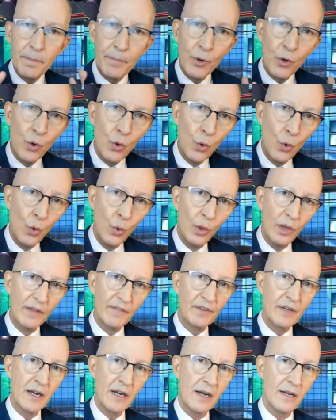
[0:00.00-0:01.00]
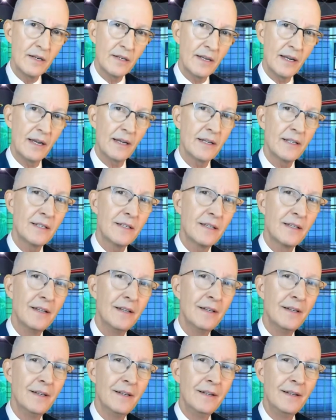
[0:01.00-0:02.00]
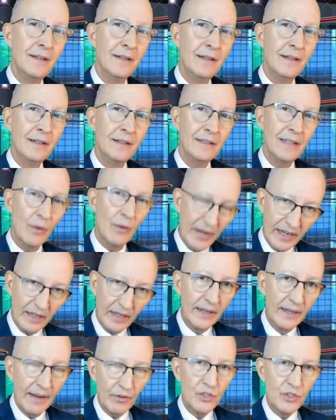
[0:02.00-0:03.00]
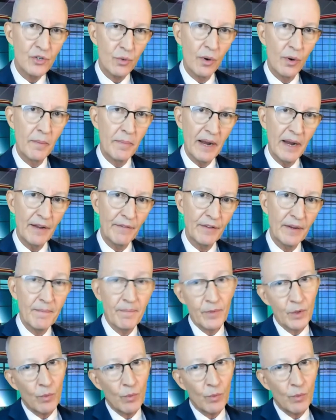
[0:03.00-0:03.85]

pool of contacts that we could leverage to our benefit.